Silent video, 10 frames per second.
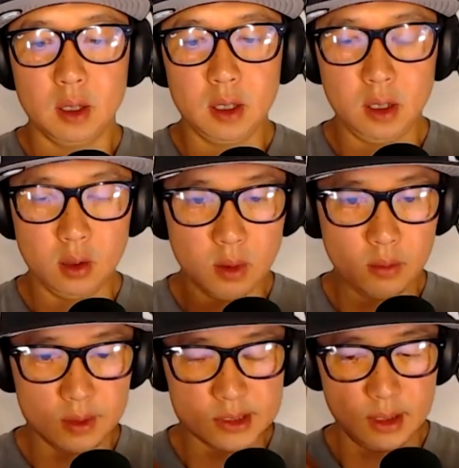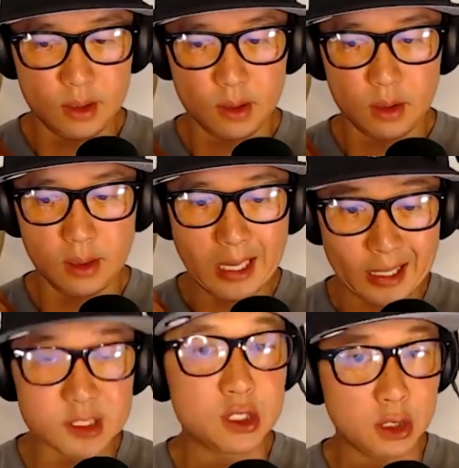you know what was it
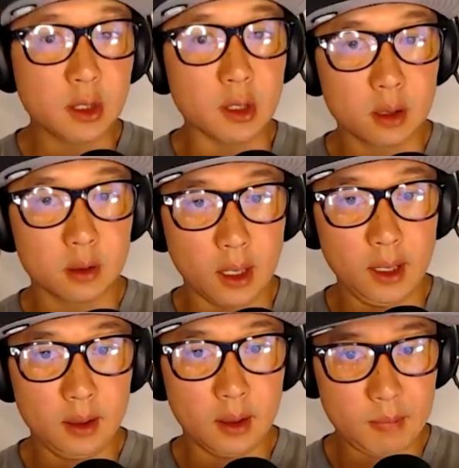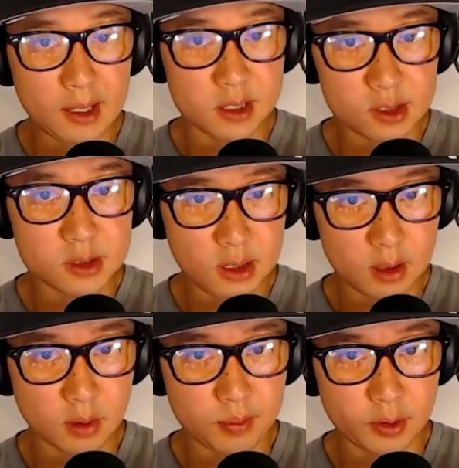last year, right? Matt, did you see
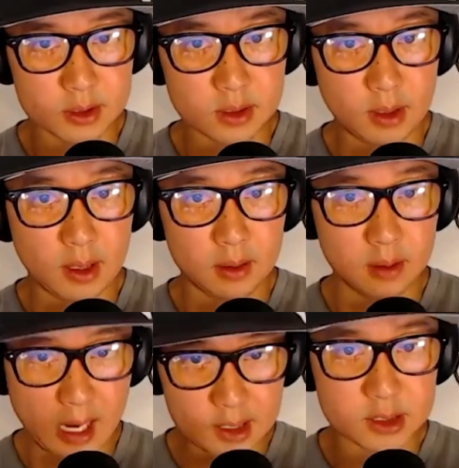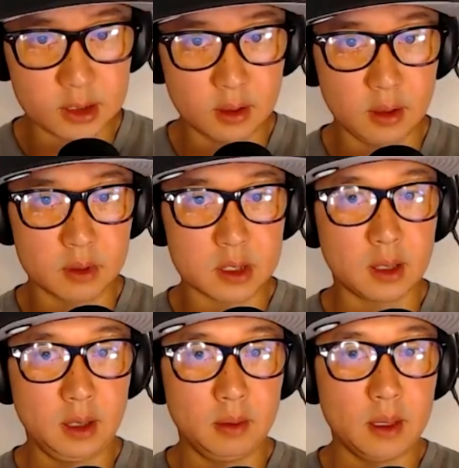the reports about how last year they were
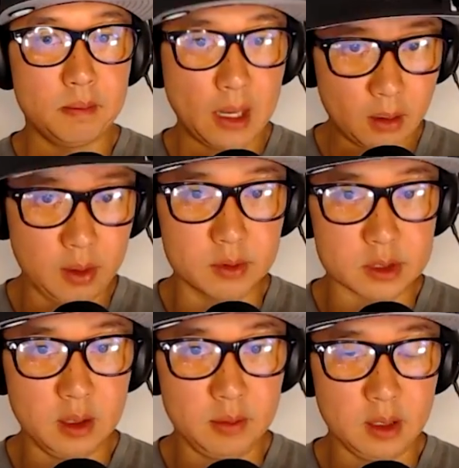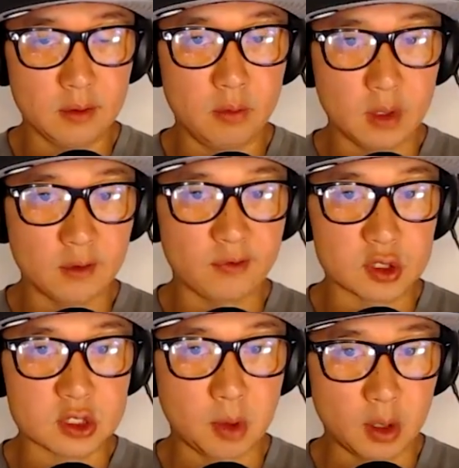talking that Maui was going to be the, one of the
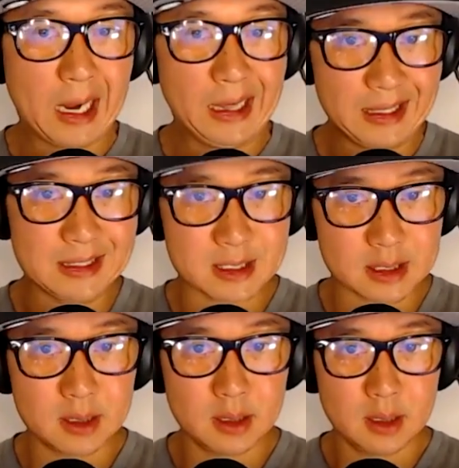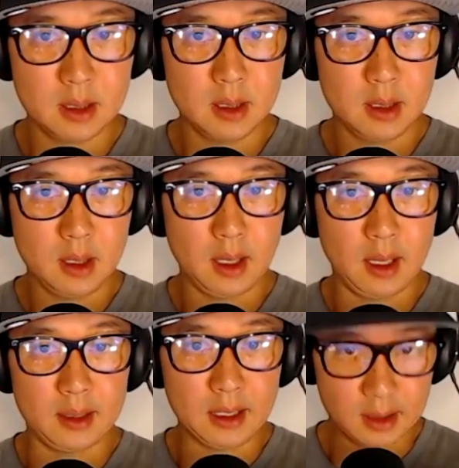first smart islands?
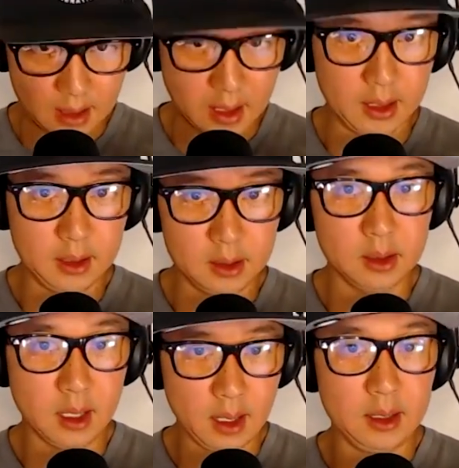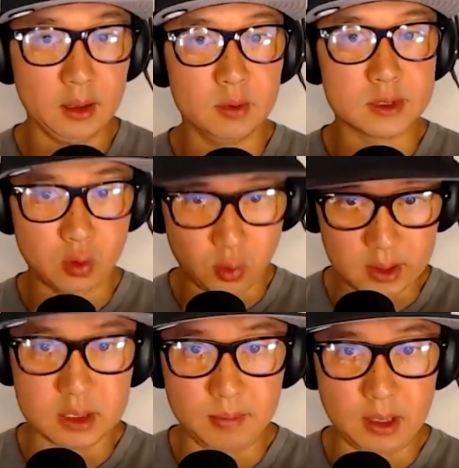Yep. And that Lahaina, Lahaina was
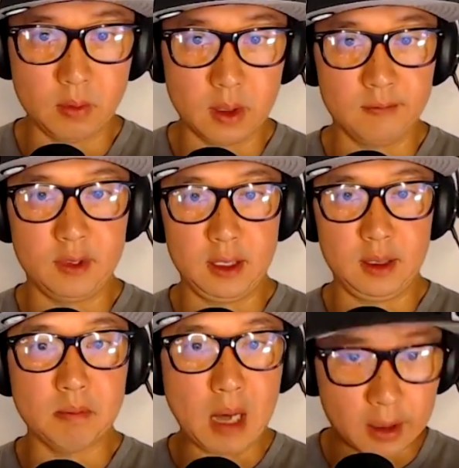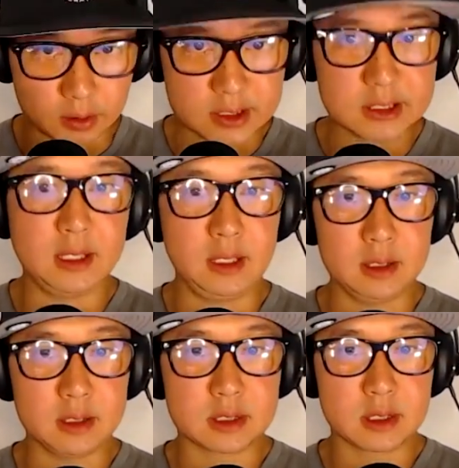going to be one of the model
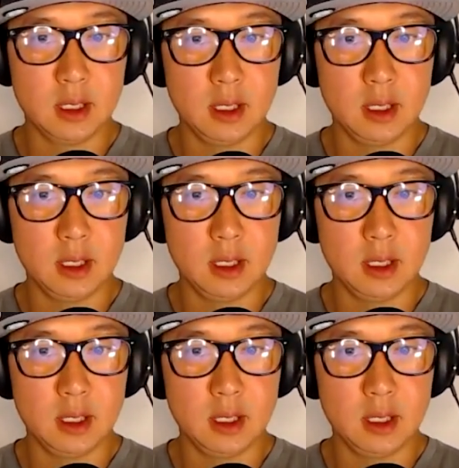cities